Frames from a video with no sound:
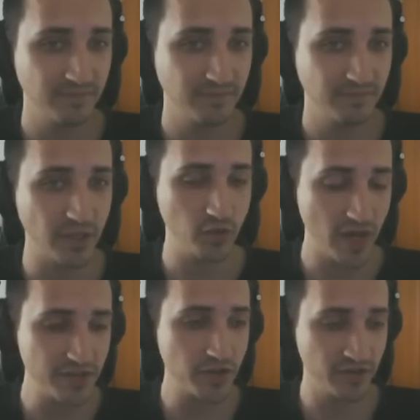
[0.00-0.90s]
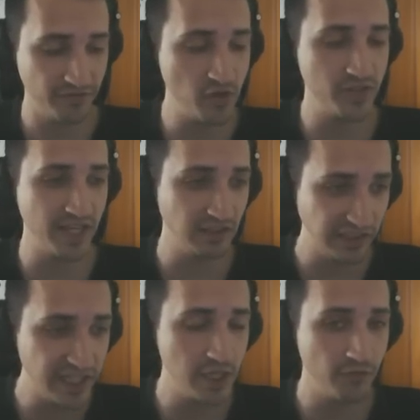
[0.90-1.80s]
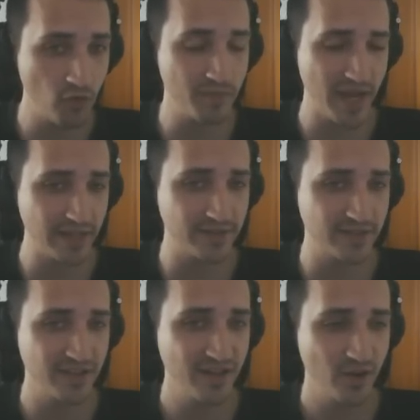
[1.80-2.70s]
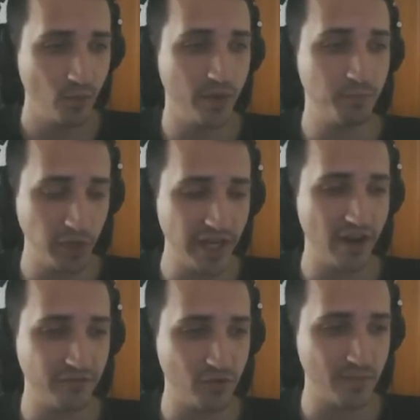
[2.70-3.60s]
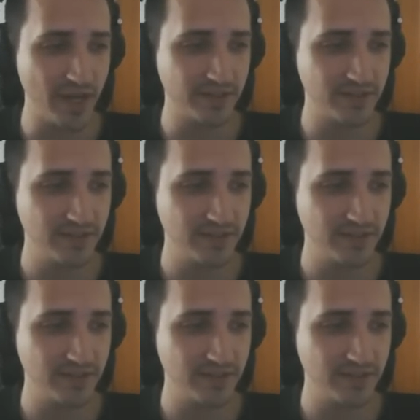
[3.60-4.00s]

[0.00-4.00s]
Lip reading: Like, you guys are confusing league formats with playoff formats.